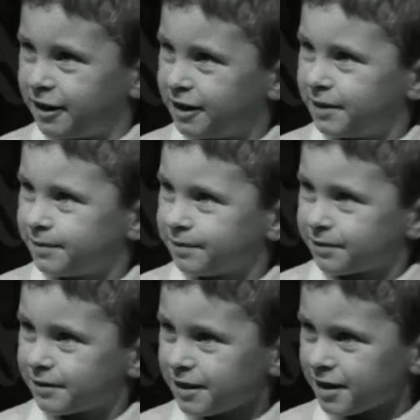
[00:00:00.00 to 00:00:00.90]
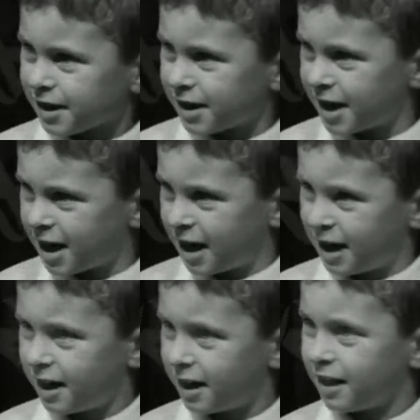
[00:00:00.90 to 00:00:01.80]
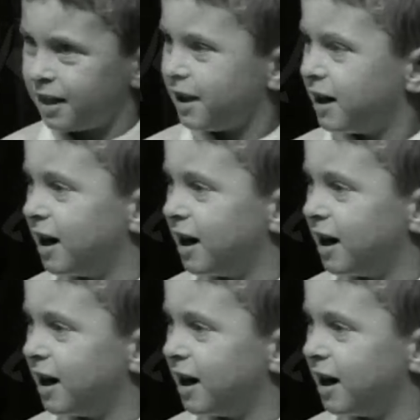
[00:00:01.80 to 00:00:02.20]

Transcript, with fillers: A bike? What yeah. sort of a bike?